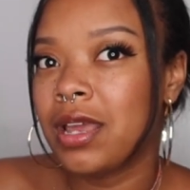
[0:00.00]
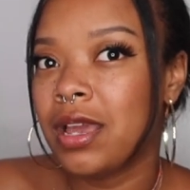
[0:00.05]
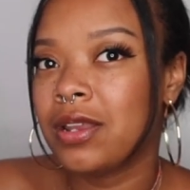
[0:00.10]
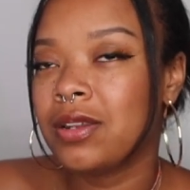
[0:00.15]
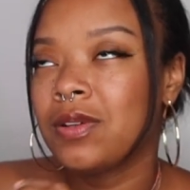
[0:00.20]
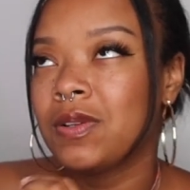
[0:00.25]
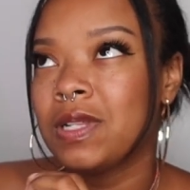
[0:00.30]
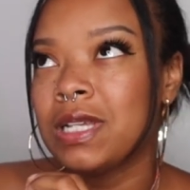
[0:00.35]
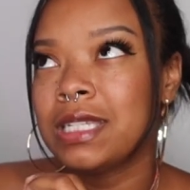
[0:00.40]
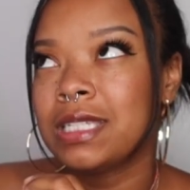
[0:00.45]
I
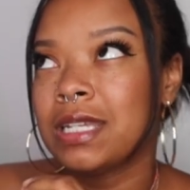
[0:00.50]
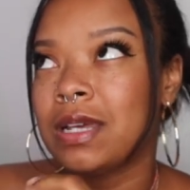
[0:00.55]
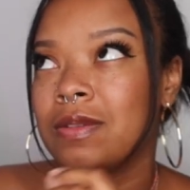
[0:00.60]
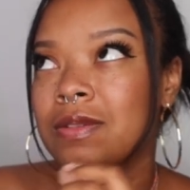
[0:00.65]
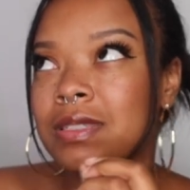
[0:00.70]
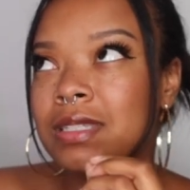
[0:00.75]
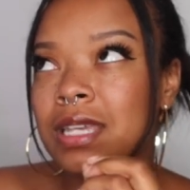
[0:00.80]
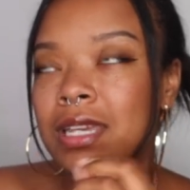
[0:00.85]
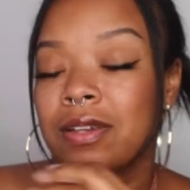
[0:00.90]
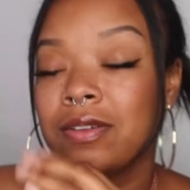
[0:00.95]
know that
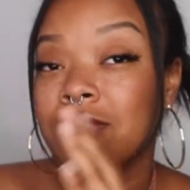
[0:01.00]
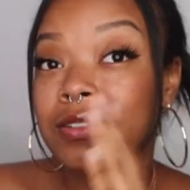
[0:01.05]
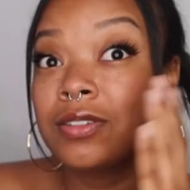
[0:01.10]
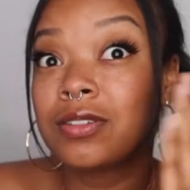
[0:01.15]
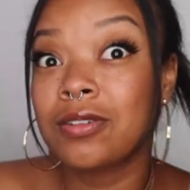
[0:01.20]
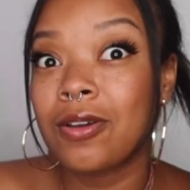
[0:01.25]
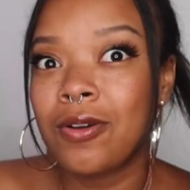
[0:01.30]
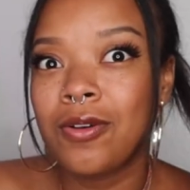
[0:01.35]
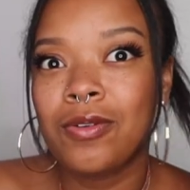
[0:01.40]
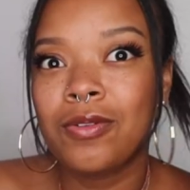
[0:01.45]
sounds like
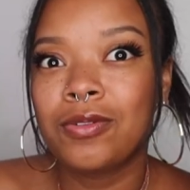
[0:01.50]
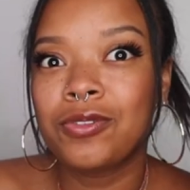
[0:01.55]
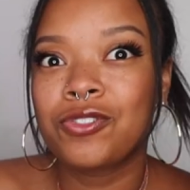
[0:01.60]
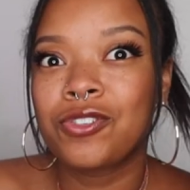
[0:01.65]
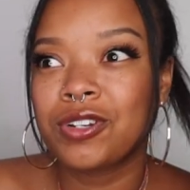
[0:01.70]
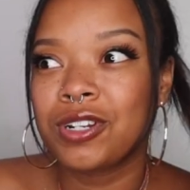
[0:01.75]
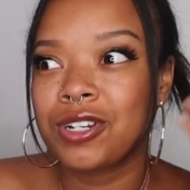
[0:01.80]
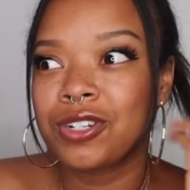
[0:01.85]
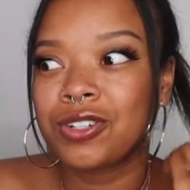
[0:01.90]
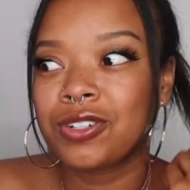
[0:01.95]
so
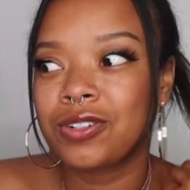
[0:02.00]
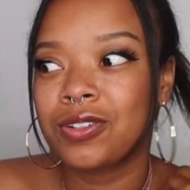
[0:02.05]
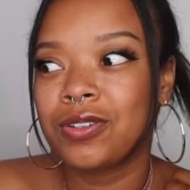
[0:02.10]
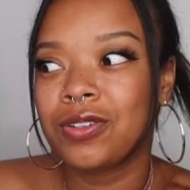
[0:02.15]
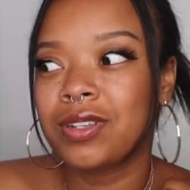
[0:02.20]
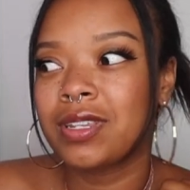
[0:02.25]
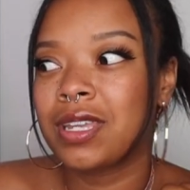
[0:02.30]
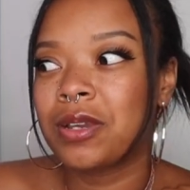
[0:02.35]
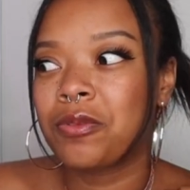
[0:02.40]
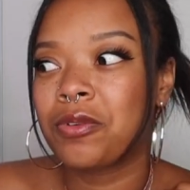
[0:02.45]
traditional
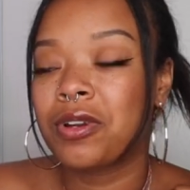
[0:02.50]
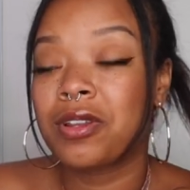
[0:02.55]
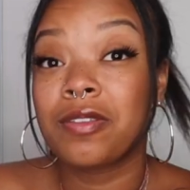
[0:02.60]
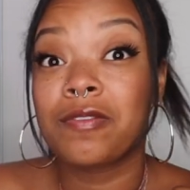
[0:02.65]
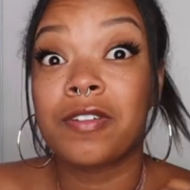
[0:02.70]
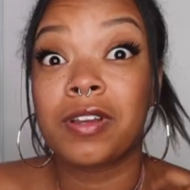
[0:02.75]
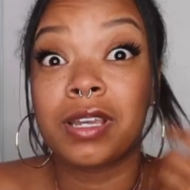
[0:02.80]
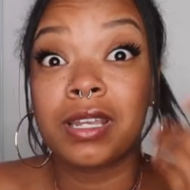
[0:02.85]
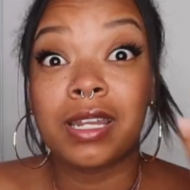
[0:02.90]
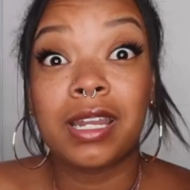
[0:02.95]
and like we're in the
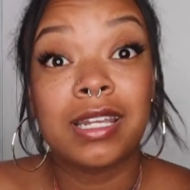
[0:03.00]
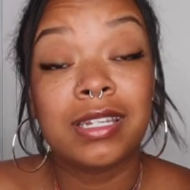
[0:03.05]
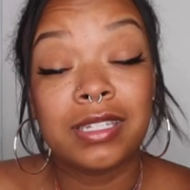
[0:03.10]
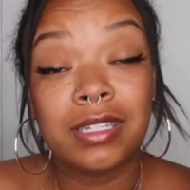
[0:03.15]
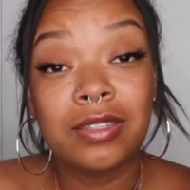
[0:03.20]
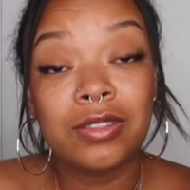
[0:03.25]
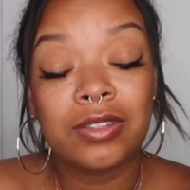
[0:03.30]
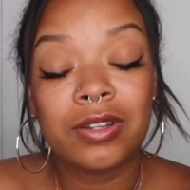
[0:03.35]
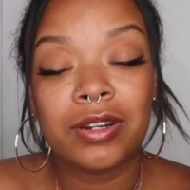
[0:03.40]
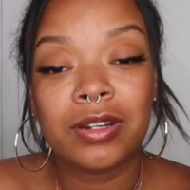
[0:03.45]
fucking
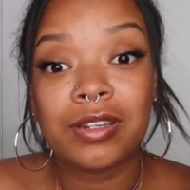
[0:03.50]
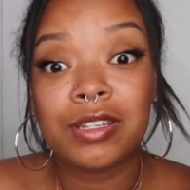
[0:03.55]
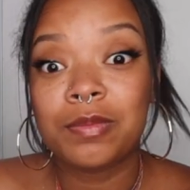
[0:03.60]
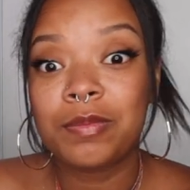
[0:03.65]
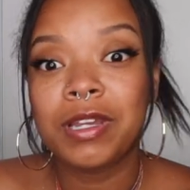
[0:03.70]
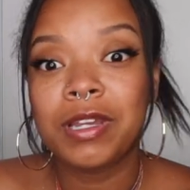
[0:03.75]
1930s,